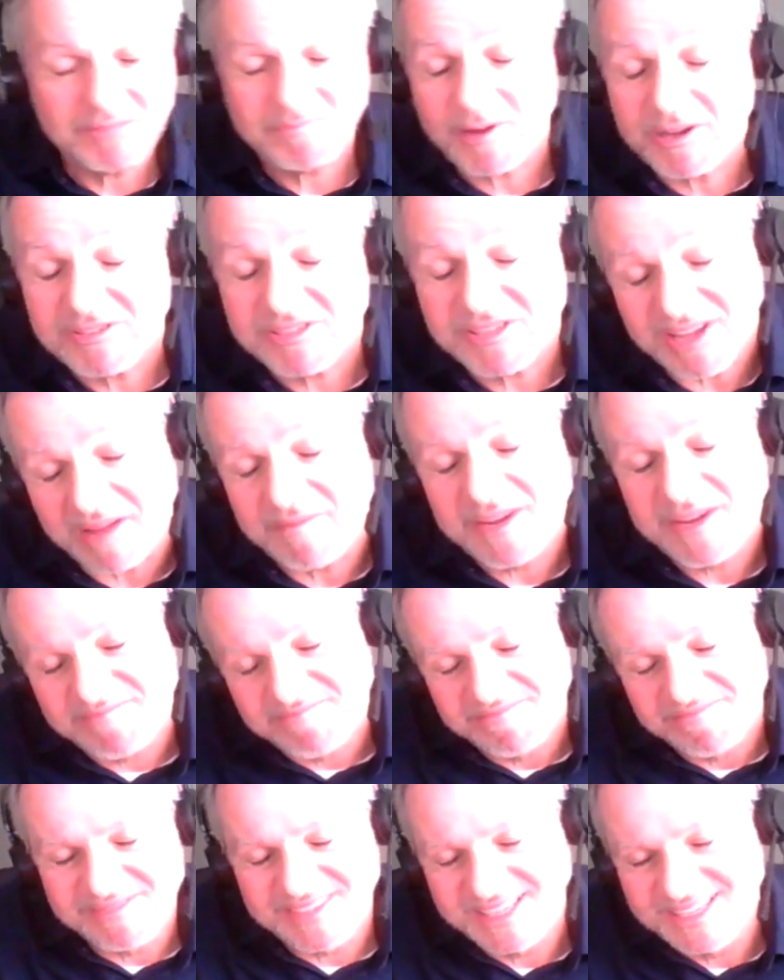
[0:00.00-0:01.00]
suppose. I
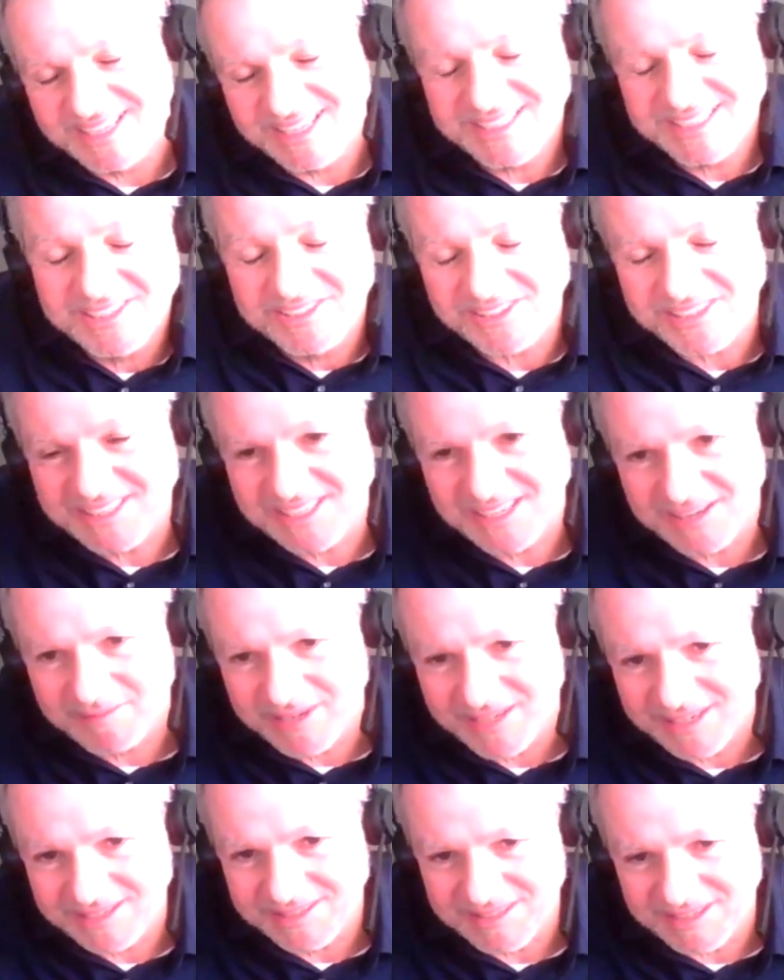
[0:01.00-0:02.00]
mean, it's interesting. I
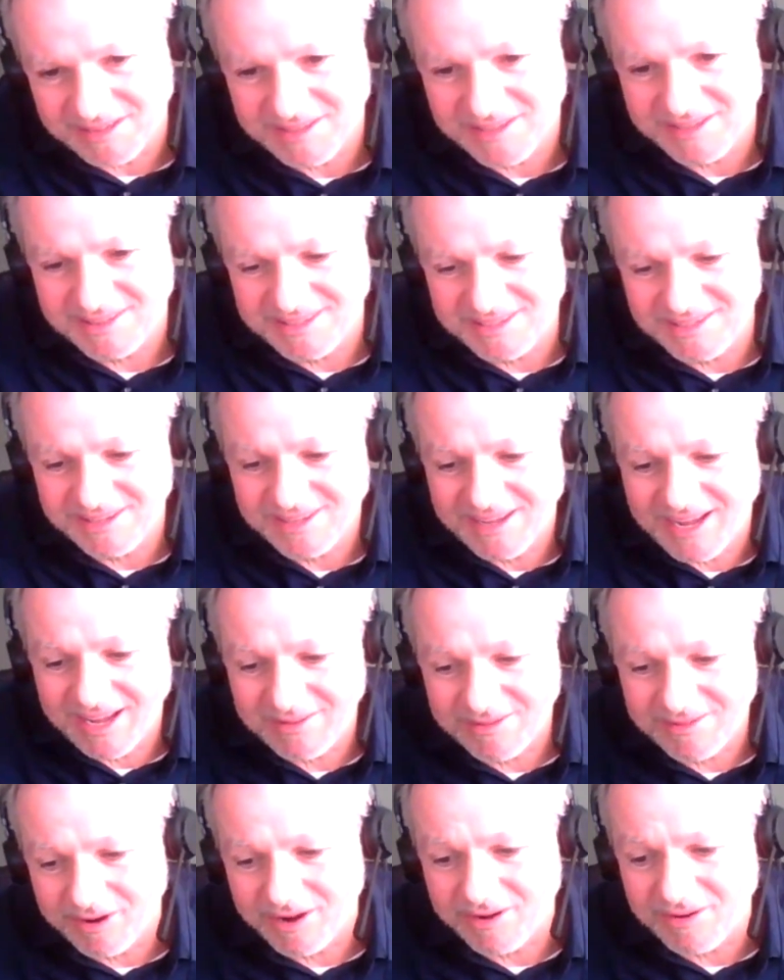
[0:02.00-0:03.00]
mean,
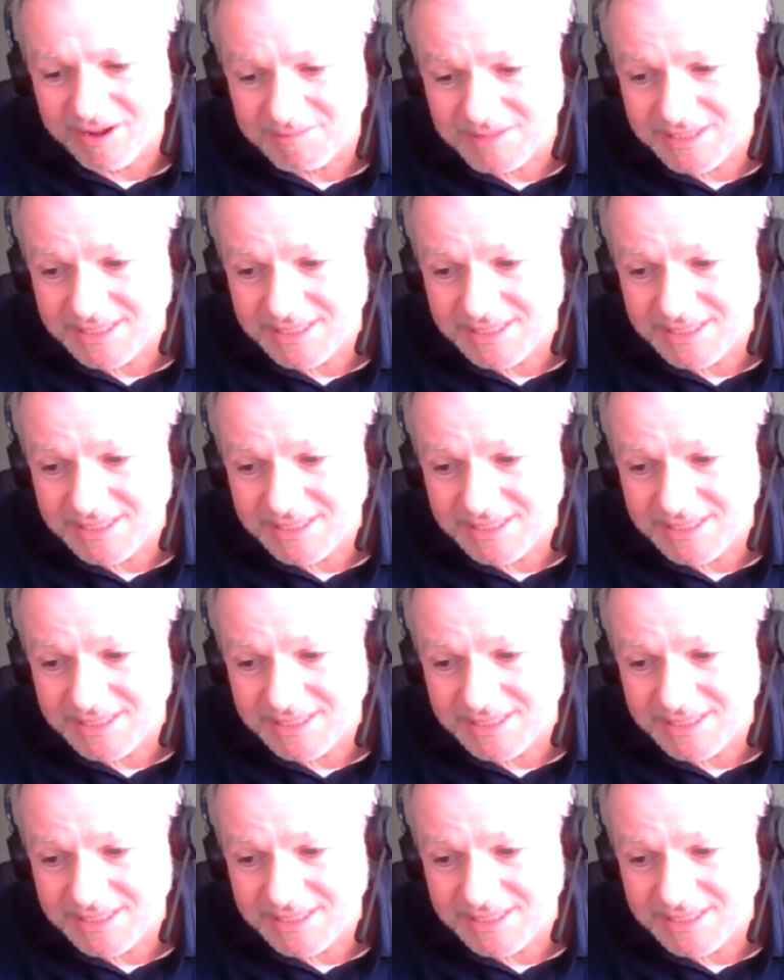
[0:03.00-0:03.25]
where I'm